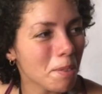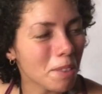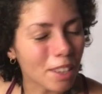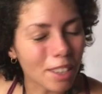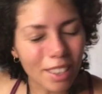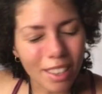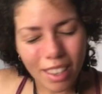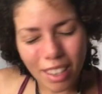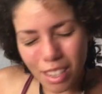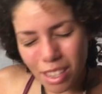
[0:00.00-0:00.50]

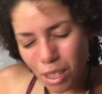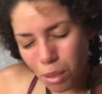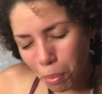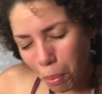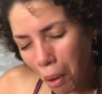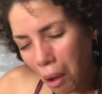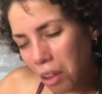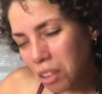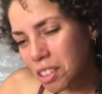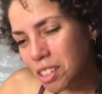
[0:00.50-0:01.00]
the
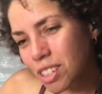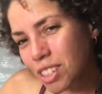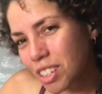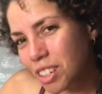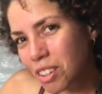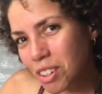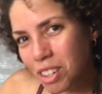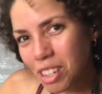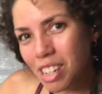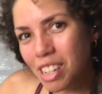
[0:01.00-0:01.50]
smallest
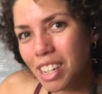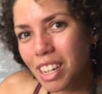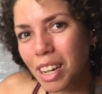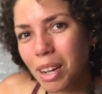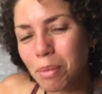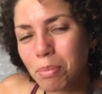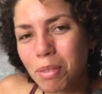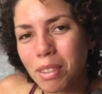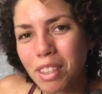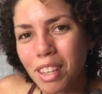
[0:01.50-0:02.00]
yogurt
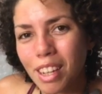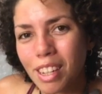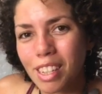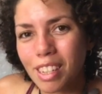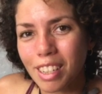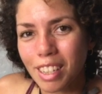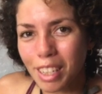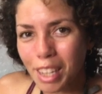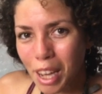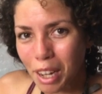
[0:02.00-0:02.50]
cups that
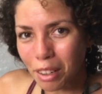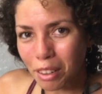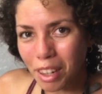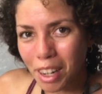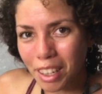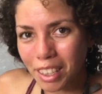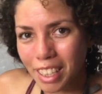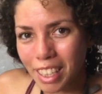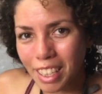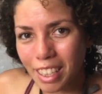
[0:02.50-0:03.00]
you can get
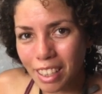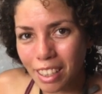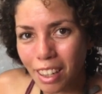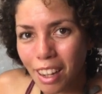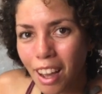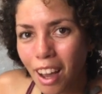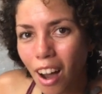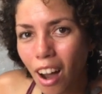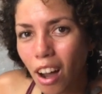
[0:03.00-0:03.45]
around here,